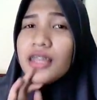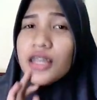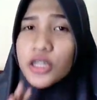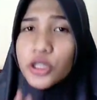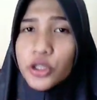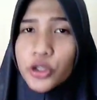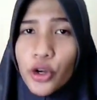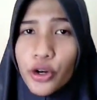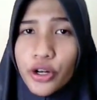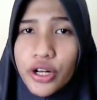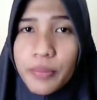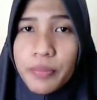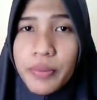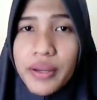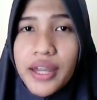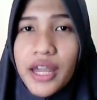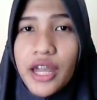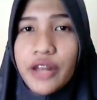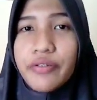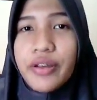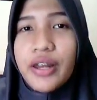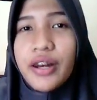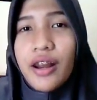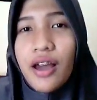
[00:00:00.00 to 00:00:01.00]
This story
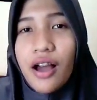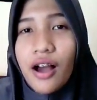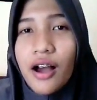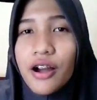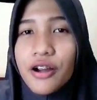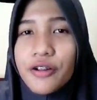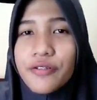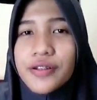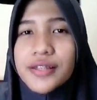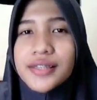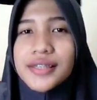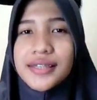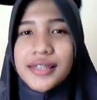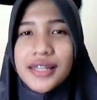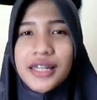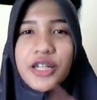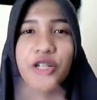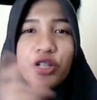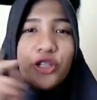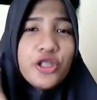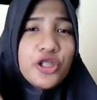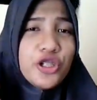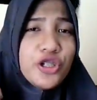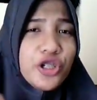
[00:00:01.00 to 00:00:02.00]
began when I was
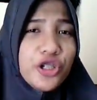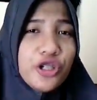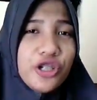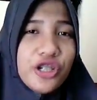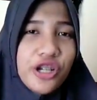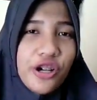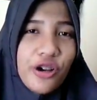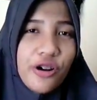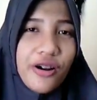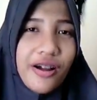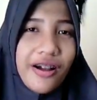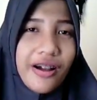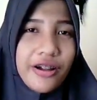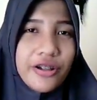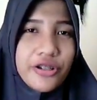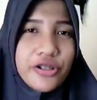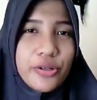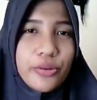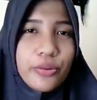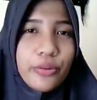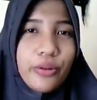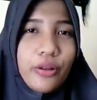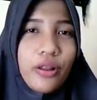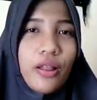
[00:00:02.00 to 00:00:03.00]
in junior high
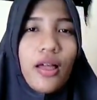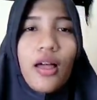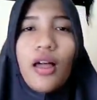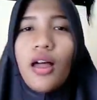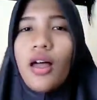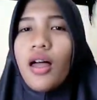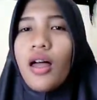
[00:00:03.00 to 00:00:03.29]
school.